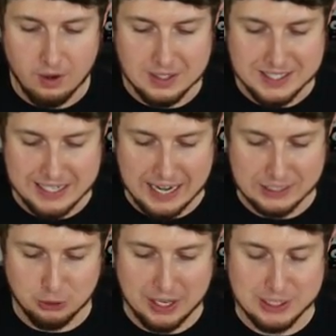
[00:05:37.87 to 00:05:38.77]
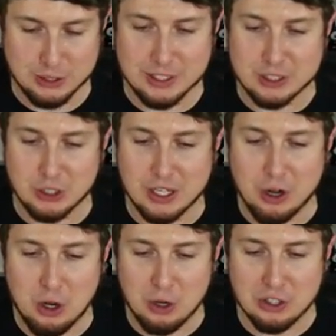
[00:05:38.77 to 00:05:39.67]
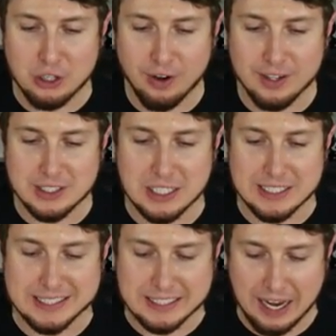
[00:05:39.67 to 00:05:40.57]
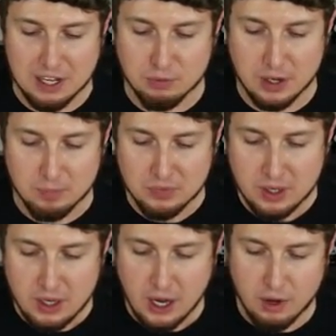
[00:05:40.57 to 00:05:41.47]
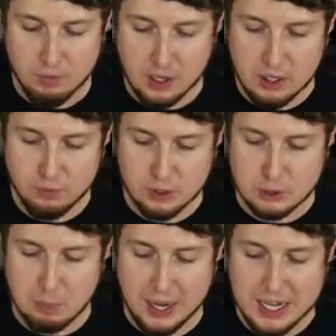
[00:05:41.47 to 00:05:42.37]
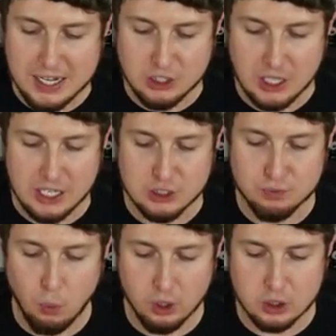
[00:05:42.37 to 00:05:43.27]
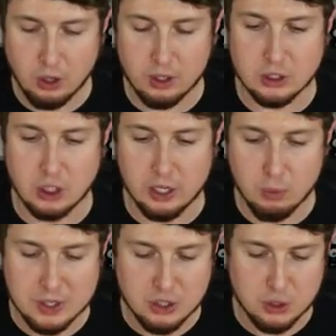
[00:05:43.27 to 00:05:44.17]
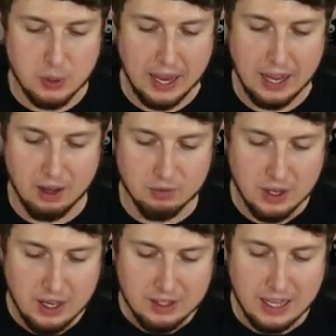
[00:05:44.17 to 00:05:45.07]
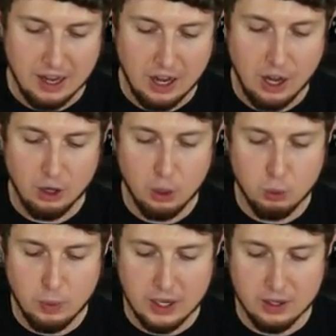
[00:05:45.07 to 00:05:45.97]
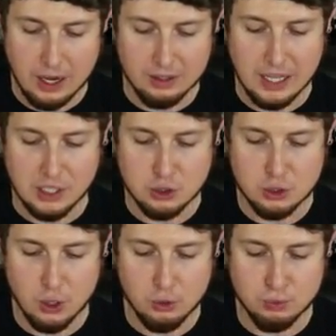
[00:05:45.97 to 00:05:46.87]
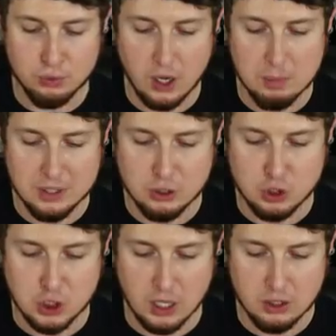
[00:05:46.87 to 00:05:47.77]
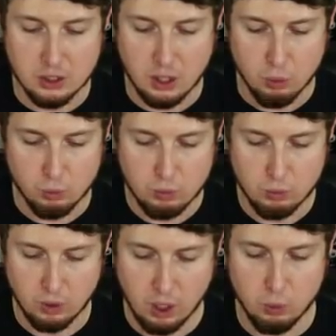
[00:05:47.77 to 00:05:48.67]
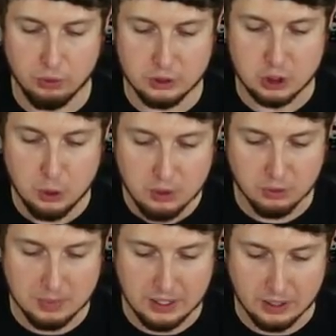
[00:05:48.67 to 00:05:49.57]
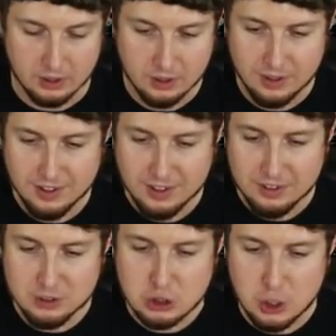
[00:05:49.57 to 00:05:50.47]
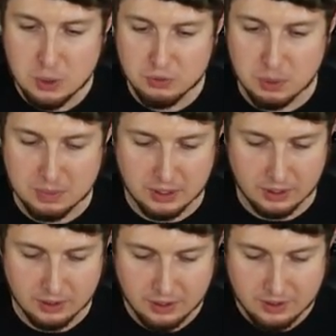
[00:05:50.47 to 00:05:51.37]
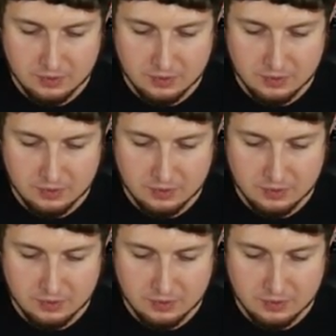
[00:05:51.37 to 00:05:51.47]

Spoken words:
Yes. Okay, so let's look at all the cards inside of it. Very first page has four cards on it. We do have that holo rare Electrode from Jungle. Oh, whoa, there's two of them in there. There's two of them in there.